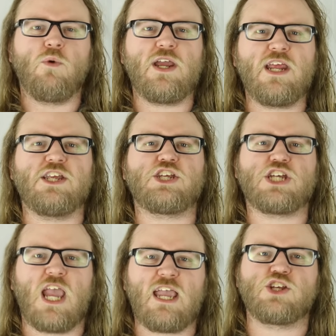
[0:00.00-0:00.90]
We need to
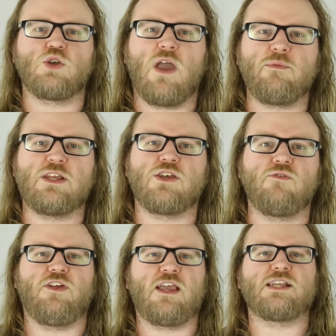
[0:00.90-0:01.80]
change the way we
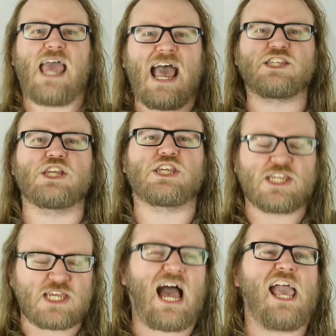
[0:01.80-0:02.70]
do things as a
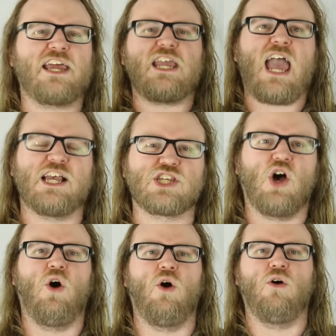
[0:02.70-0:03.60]
society, as a
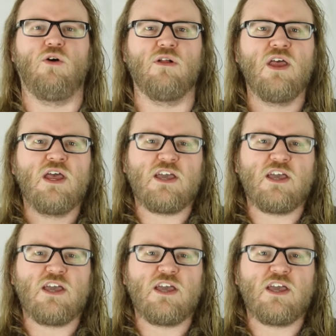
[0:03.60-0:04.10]
whole.